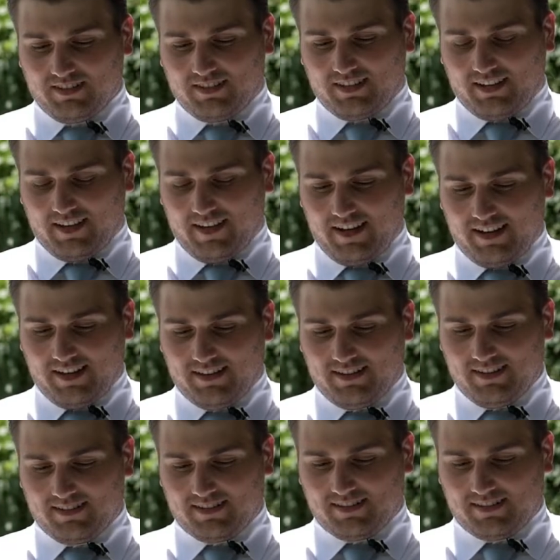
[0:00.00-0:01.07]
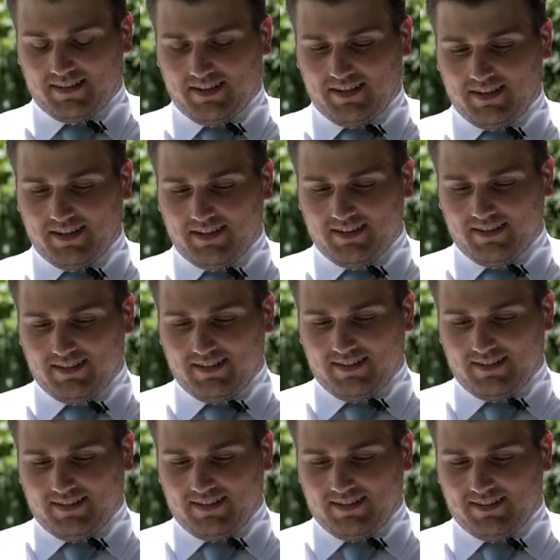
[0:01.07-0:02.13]
Yeah, let's see.
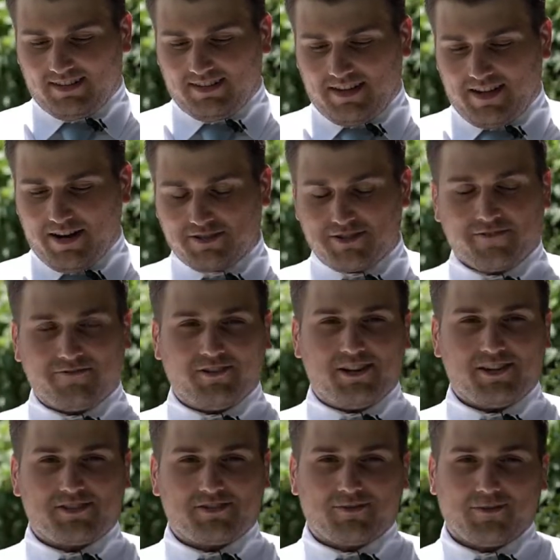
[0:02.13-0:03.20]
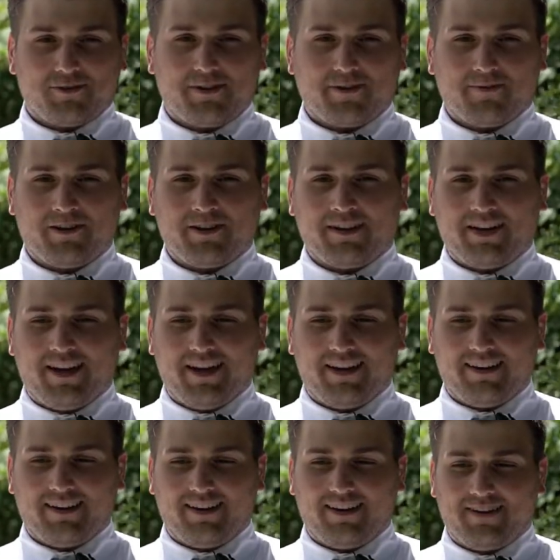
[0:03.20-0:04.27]
Here's a funny story. One
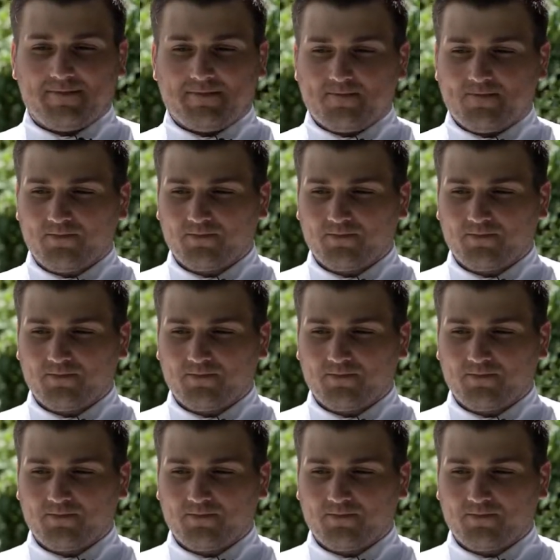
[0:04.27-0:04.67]
night, me